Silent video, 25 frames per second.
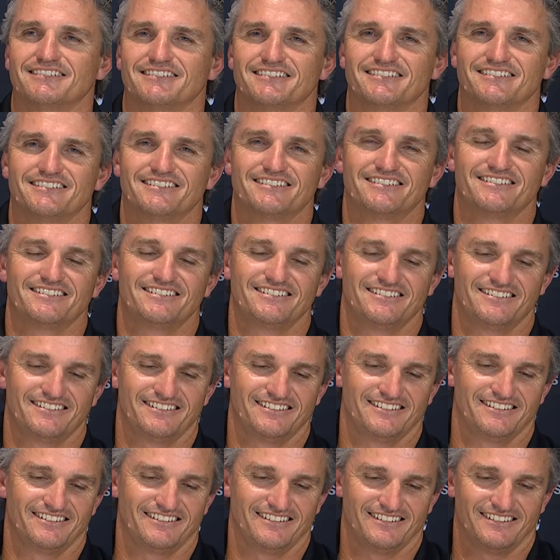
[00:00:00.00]
My, my
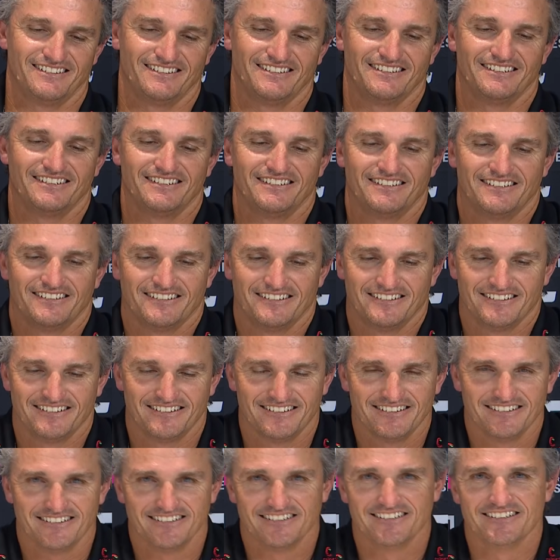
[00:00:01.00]
mistake. Um,
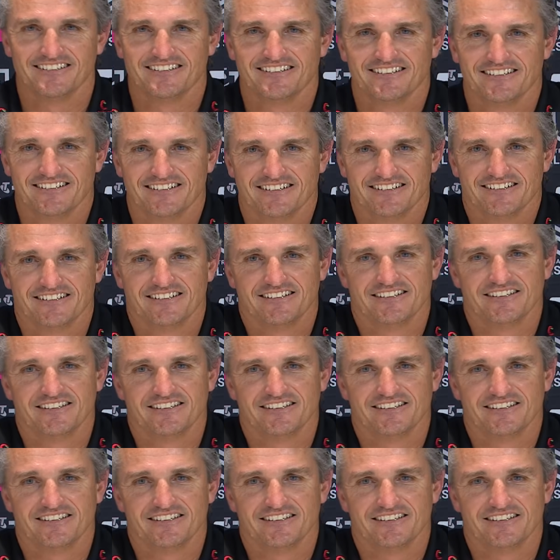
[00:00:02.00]
are they up for it?